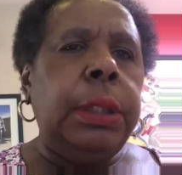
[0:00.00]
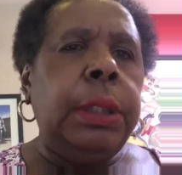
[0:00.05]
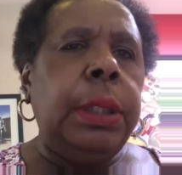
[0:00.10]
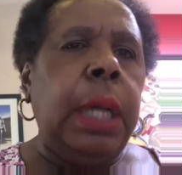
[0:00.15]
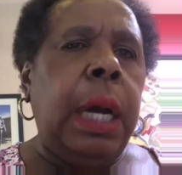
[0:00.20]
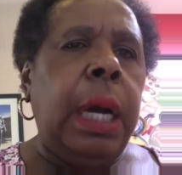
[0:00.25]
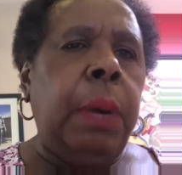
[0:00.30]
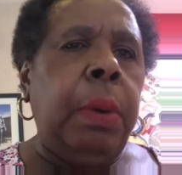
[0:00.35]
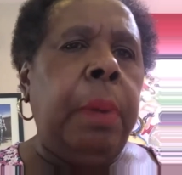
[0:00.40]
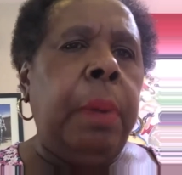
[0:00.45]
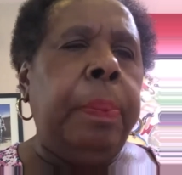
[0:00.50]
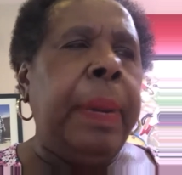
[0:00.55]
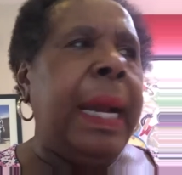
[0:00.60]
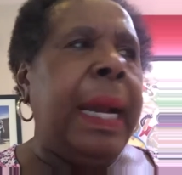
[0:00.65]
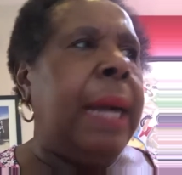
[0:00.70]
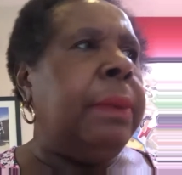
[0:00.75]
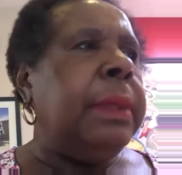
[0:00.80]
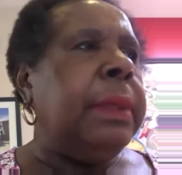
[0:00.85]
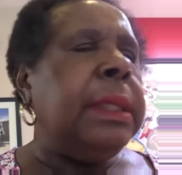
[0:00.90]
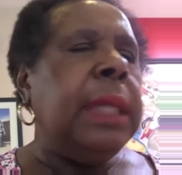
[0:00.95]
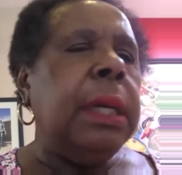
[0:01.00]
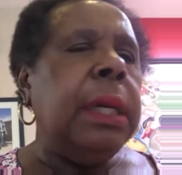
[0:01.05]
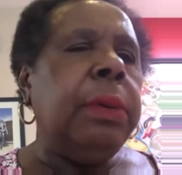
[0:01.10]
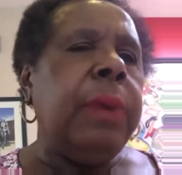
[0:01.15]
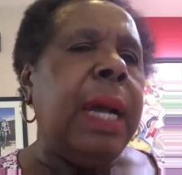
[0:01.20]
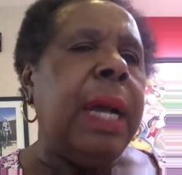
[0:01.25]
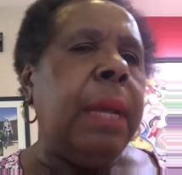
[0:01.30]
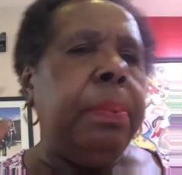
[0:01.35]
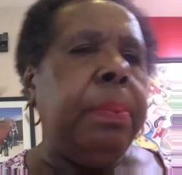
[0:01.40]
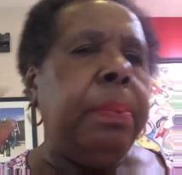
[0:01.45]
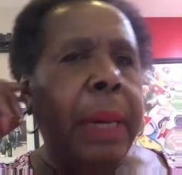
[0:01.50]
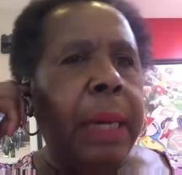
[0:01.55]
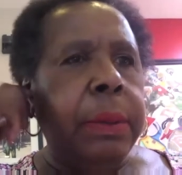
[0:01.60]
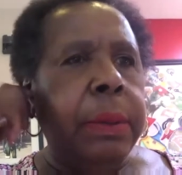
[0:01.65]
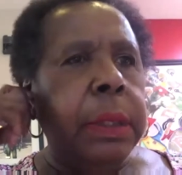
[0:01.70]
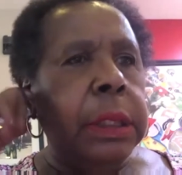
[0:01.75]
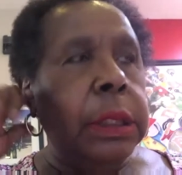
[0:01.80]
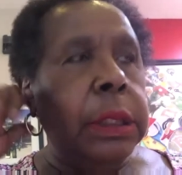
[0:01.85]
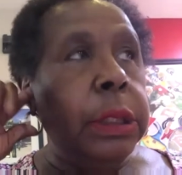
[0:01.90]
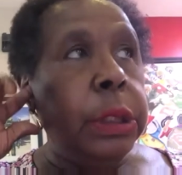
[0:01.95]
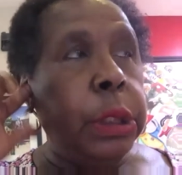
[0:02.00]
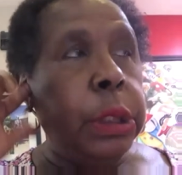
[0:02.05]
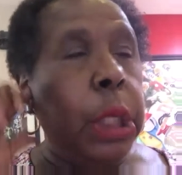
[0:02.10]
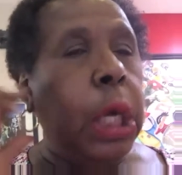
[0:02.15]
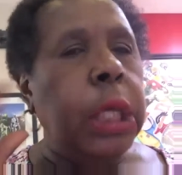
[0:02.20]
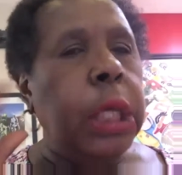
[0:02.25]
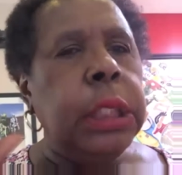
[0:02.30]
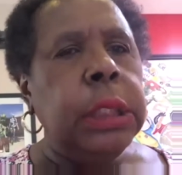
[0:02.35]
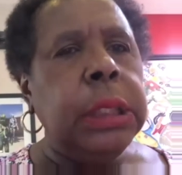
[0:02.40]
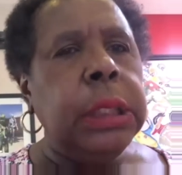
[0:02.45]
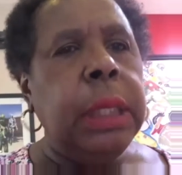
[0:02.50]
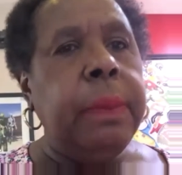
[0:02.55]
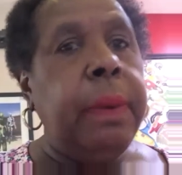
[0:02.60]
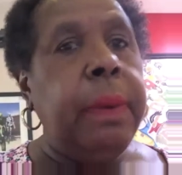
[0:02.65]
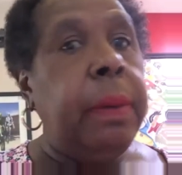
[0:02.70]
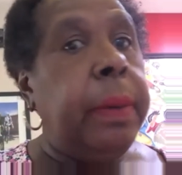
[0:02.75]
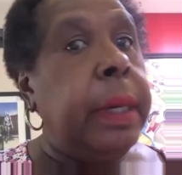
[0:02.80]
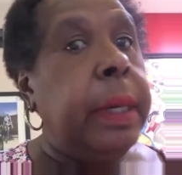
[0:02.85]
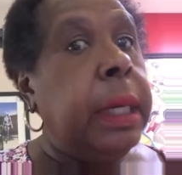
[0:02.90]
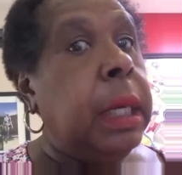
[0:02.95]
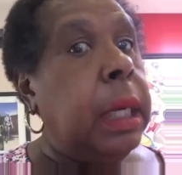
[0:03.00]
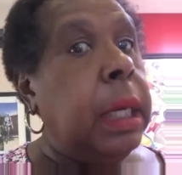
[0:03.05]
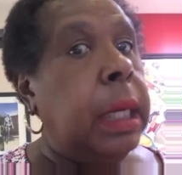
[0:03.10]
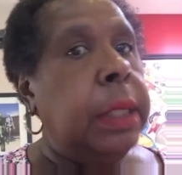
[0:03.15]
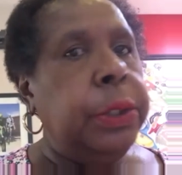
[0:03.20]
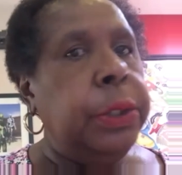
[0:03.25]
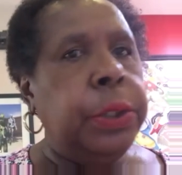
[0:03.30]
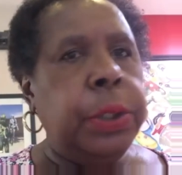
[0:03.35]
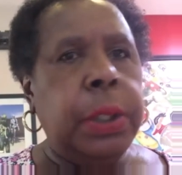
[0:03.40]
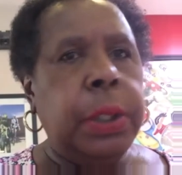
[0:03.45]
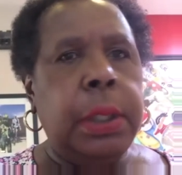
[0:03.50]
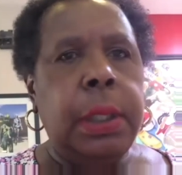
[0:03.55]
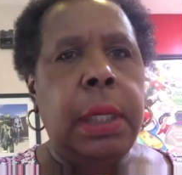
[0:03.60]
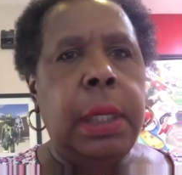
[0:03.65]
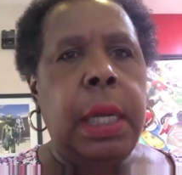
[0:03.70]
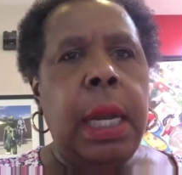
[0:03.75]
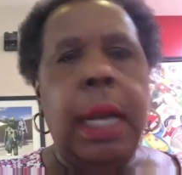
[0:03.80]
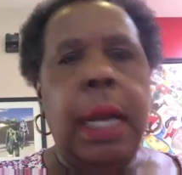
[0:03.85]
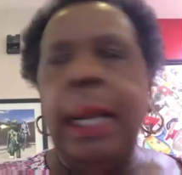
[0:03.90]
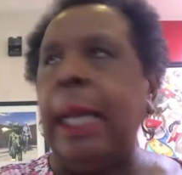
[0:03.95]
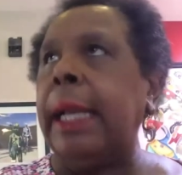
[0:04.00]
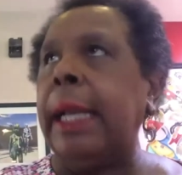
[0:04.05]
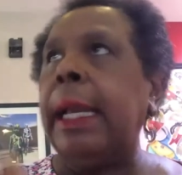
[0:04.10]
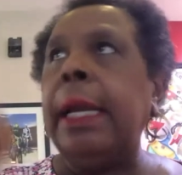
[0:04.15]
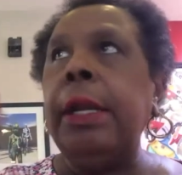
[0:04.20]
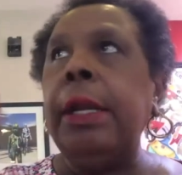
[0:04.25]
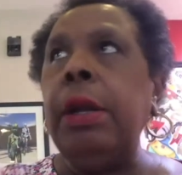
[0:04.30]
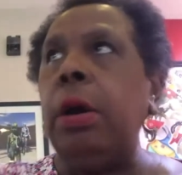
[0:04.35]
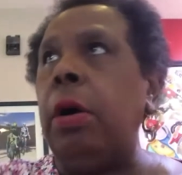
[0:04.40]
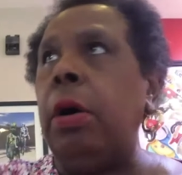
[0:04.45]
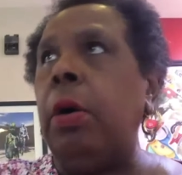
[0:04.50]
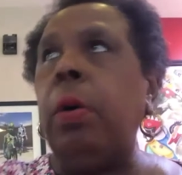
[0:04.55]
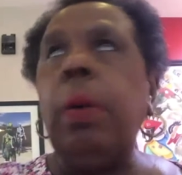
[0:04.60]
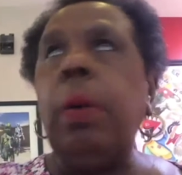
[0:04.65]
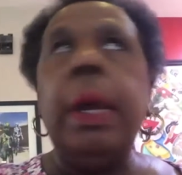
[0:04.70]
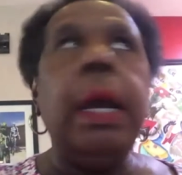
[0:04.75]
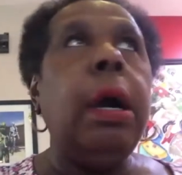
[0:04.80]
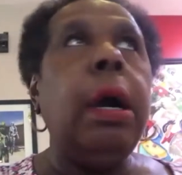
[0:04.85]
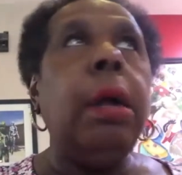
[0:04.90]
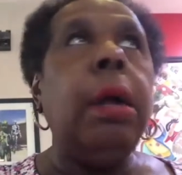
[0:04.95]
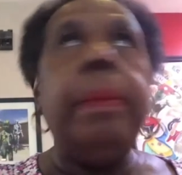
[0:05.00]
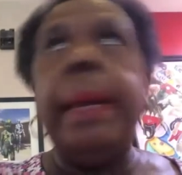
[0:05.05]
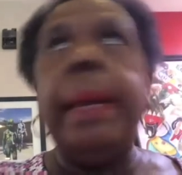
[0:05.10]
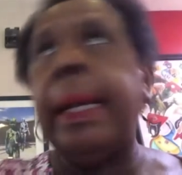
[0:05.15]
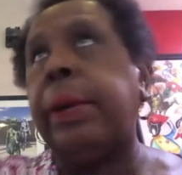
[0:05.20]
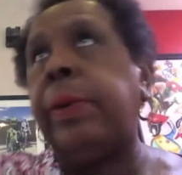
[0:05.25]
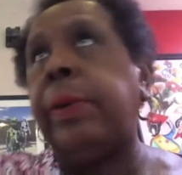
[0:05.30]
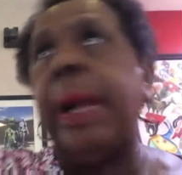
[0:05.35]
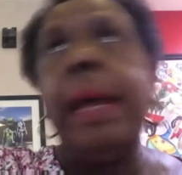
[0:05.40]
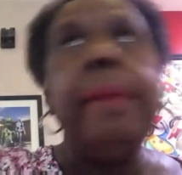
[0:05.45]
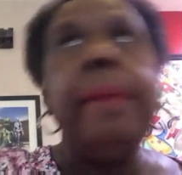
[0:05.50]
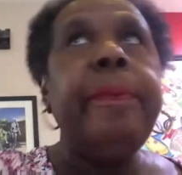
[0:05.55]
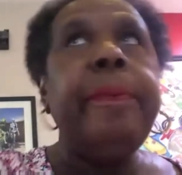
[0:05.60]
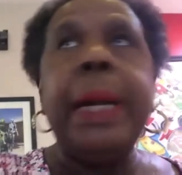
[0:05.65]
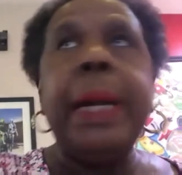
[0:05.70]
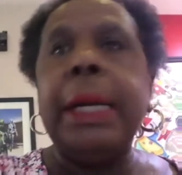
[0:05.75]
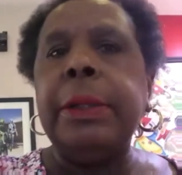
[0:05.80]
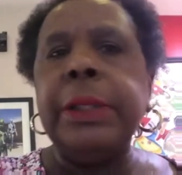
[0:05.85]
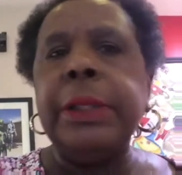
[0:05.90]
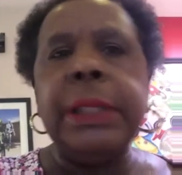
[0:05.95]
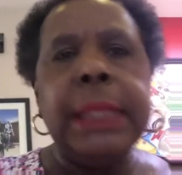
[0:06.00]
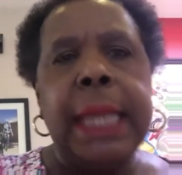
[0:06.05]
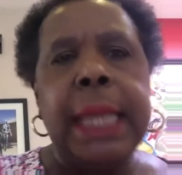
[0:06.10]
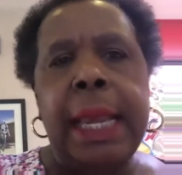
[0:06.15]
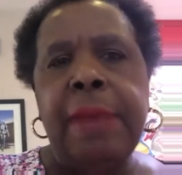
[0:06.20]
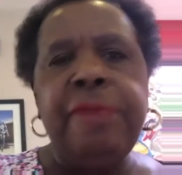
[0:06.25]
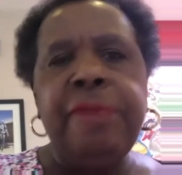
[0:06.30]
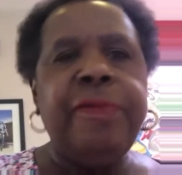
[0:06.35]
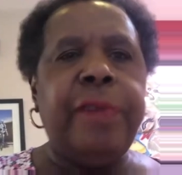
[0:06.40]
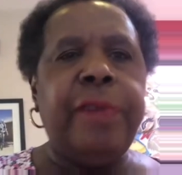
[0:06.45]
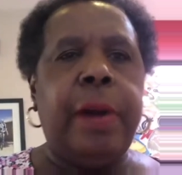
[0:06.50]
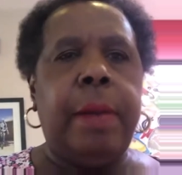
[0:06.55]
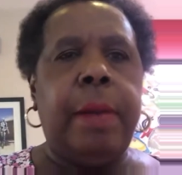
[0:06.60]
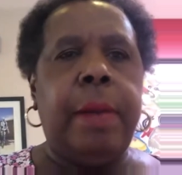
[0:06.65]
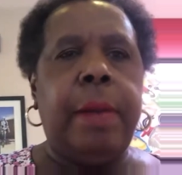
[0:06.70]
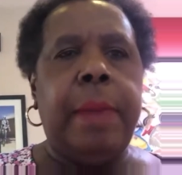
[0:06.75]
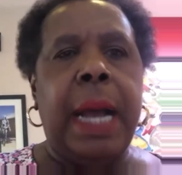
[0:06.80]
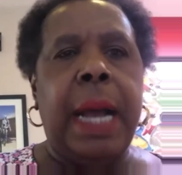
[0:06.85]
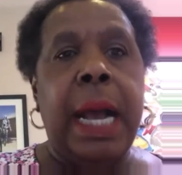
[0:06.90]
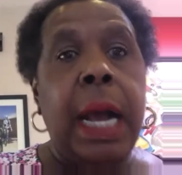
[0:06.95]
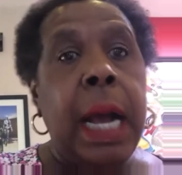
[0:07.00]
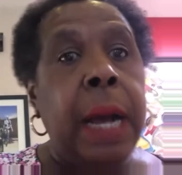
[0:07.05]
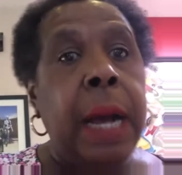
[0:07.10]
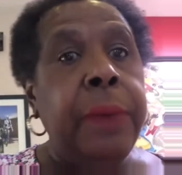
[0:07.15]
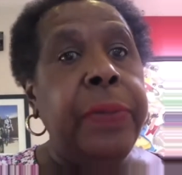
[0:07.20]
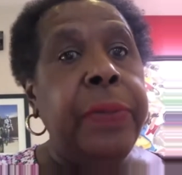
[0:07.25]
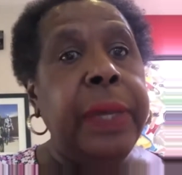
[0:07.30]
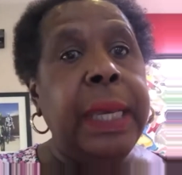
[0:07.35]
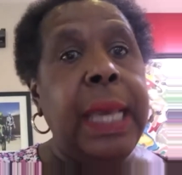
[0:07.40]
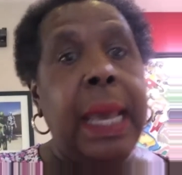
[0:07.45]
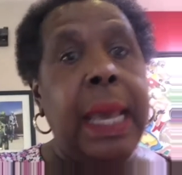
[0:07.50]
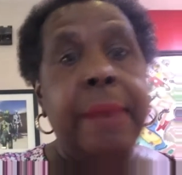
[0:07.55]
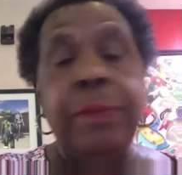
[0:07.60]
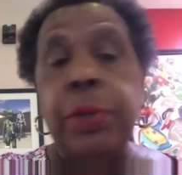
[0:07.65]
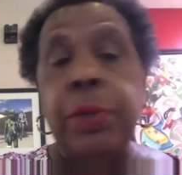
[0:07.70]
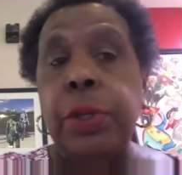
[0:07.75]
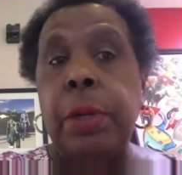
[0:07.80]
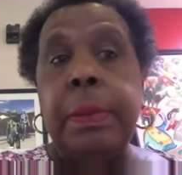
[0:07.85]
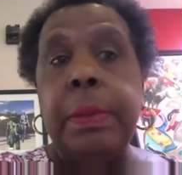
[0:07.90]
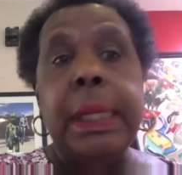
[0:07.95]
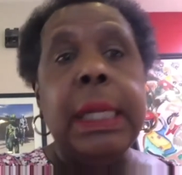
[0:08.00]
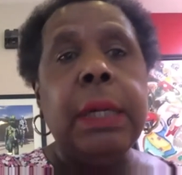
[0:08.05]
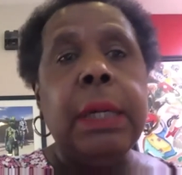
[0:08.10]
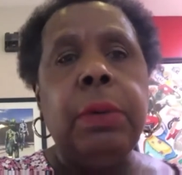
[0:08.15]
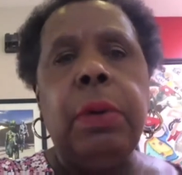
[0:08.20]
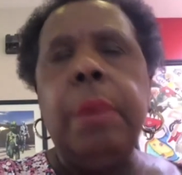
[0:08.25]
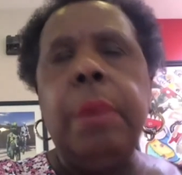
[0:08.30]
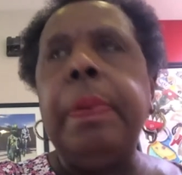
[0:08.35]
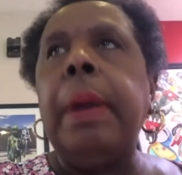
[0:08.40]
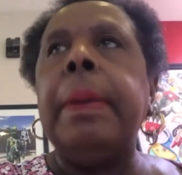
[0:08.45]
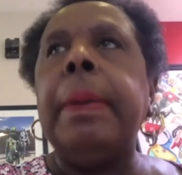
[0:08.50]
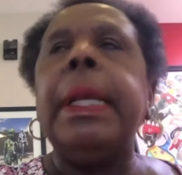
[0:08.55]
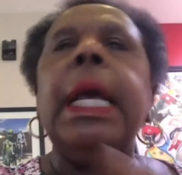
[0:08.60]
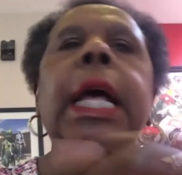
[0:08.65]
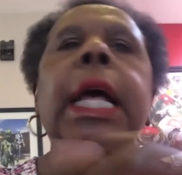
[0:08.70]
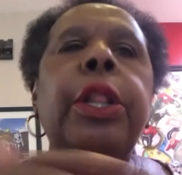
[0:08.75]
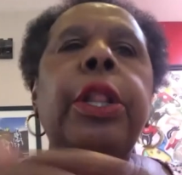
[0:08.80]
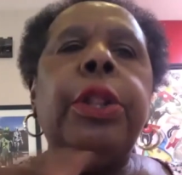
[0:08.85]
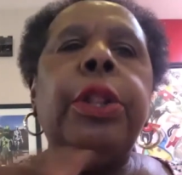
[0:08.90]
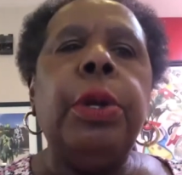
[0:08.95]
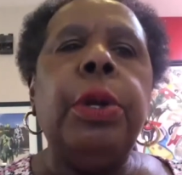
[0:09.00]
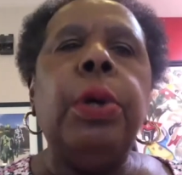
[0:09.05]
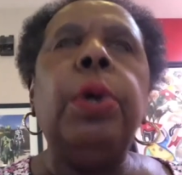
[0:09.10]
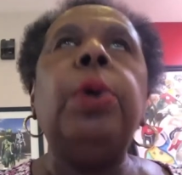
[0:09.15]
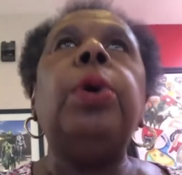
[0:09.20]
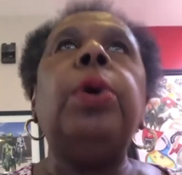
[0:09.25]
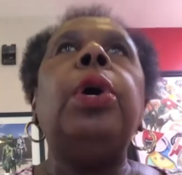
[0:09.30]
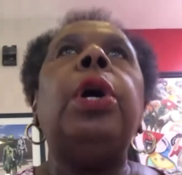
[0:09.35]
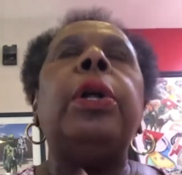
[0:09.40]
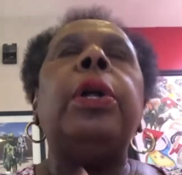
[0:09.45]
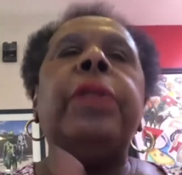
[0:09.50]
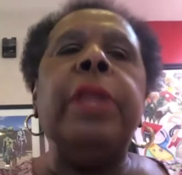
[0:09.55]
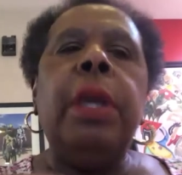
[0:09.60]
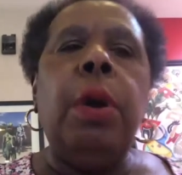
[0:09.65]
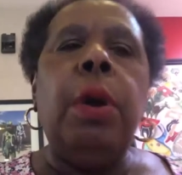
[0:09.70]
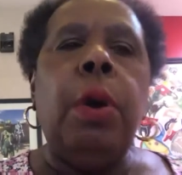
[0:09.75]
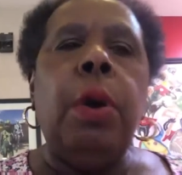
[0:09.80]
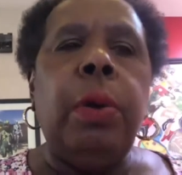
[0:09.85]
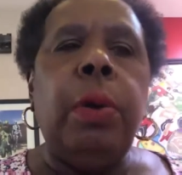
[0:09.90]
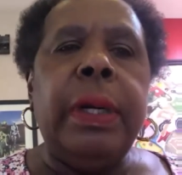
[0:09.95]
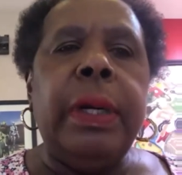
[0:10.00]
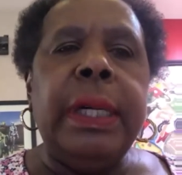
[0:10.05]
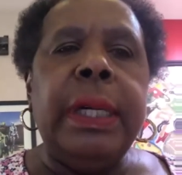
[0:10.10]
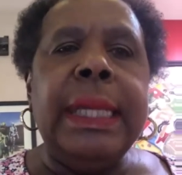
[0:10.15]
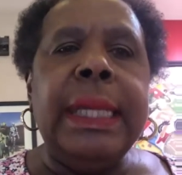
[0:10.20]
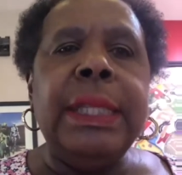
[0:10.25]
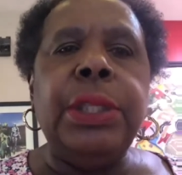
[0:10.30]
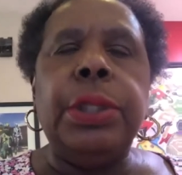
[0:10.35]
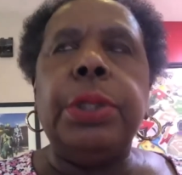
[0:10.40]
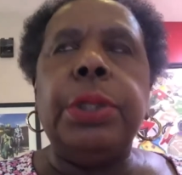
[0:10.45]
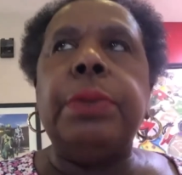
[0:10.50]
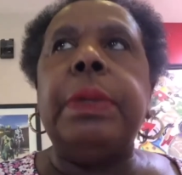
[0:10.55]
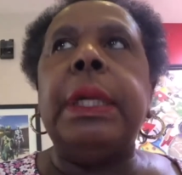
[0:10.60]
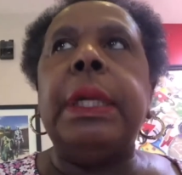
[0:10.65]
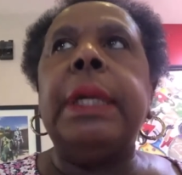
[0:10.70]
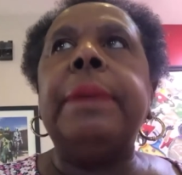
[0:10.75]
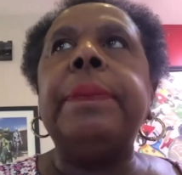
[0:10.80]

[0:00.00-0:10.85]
Our parents and grandparents taught us about our culture. Like I know where all my grandparents came from and how they came to Dominican Republic through the oral history.